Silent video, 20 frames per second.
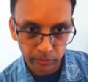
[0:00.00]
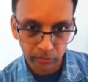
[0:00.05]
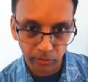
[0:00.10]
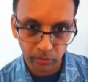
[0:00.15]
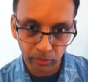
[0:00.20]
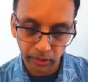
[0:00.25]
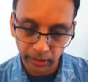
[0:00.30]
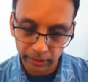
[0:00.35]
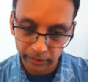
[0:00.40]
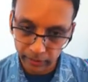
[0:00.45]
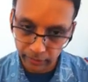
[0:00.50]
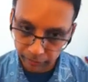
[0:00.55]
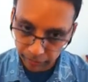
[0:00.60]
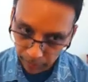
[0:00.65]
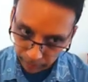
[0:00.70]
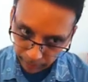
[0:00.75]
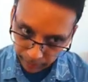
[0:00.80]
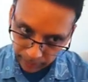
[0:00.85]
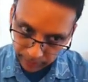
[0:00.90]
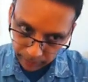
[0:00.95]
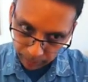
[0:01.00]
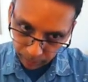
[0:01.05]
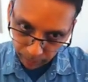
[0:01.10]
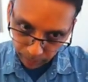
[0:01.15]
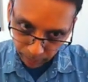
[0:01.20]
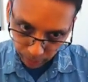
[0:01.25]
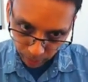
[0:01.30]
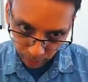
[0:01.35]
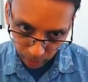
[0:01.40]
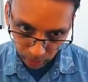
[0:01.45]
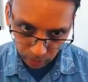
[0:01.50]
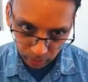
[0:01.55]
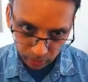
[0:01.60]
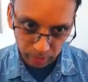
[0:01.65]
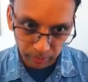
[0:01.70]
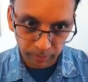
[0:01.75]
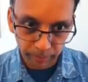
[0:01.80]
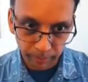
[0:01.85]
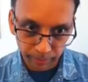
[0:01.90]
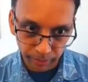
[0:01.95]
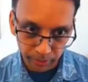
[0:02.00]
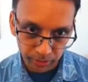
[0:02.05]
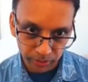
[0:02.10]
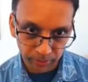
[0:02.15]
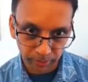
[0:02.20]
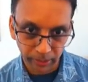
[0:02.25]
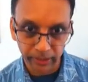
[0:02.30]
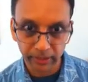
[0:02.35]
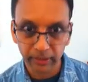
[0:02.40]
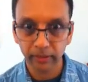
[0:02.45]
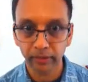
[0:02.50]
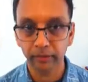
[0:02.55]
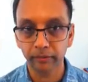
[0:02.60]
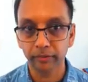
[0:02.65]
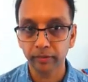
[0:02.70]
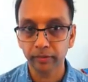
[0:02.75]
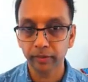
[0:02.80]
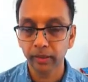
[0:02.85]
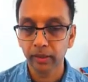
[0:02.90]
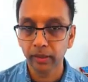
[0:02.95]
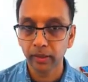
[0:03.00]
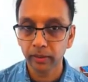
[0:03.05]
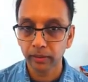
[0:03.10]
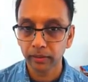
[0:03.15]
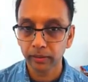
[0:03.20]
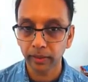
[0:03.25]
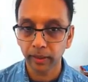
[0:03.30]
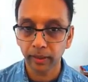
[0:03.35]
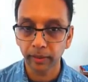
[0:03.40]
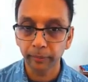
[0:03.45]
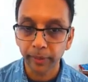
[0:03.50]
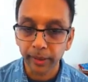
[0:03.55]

look at it from this broad perspective, okay?